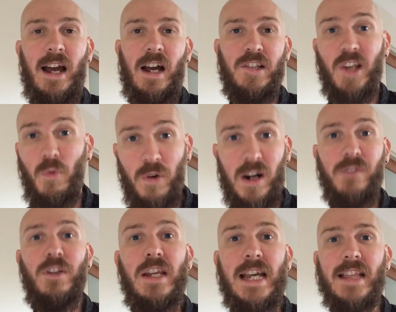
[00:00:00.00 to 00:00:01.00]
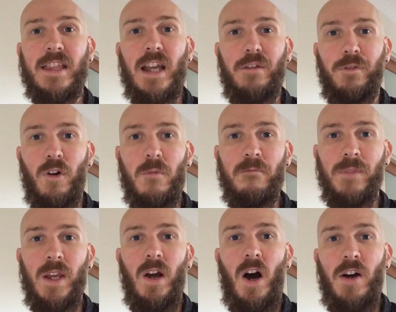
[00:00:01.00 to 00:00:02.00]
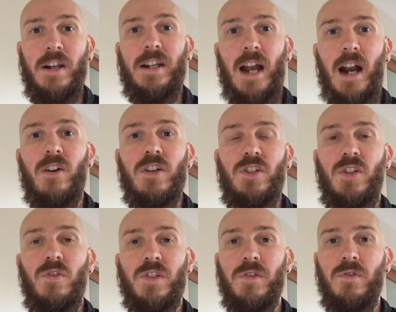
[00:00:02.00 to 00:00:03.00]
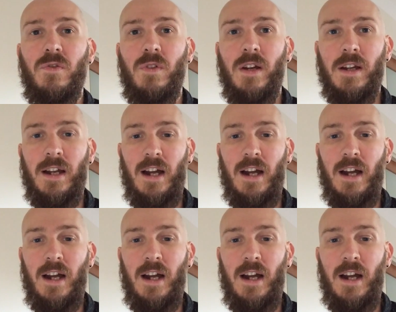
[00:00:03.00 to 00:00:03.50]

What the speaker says: So wherever you get that from, I'd encourage you to